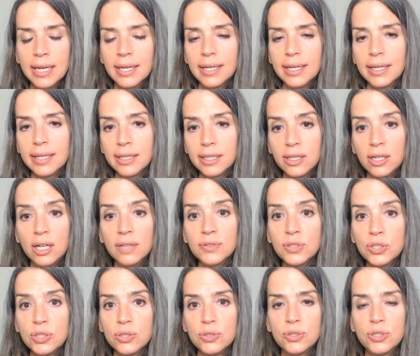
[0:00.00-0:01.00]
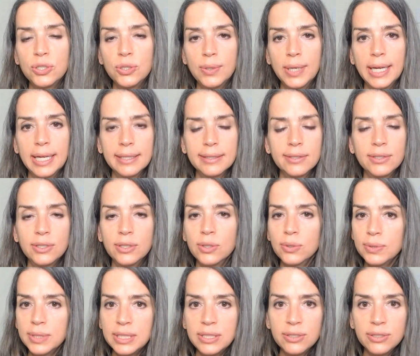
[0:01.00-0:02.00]
And I often do two hands, so you don't
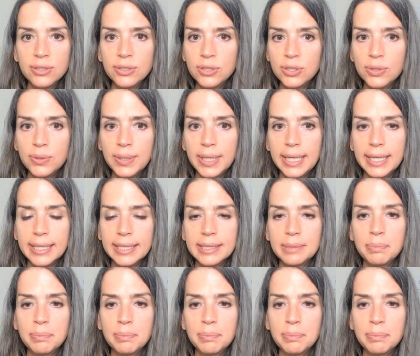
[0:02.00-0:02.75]
need to do two hands,